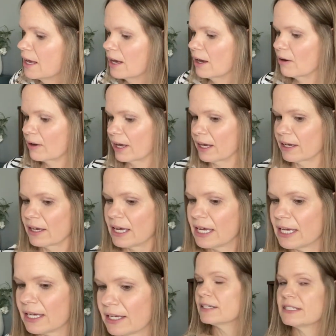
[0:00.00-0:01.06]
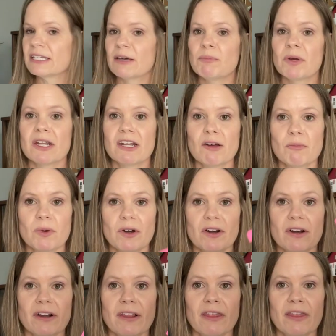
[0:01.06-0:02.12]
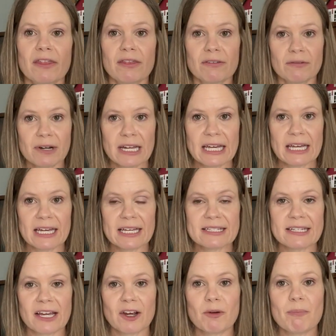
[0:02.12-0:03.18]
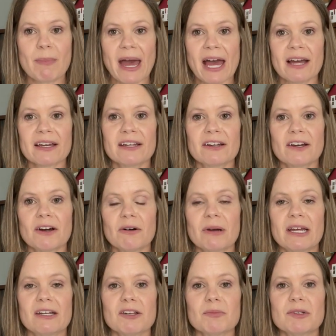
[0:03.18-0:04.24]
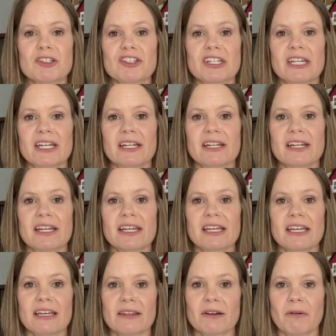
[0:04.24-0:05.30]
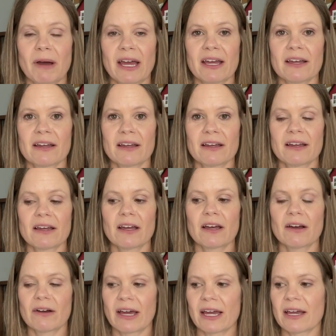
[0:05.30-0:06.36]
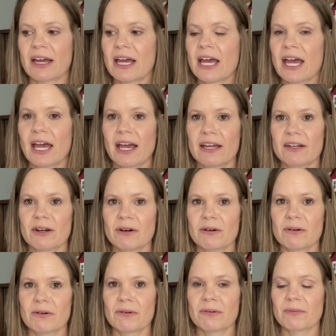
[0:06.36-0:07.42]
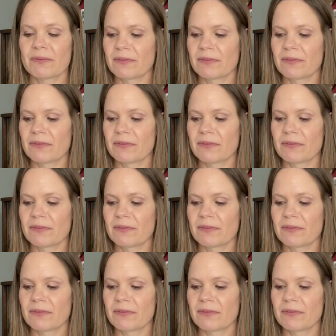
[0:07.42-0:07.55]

Okay, tip number 3 is that your mat can go in your machine either way. Okay, I know